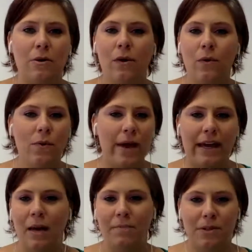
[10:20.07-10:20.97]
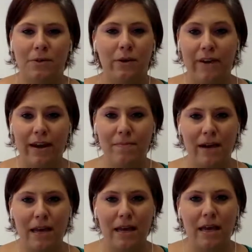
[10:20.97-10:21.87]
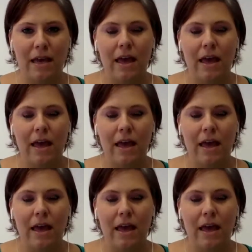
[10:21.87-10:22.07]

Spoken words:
Who are we waking up to, if anybody?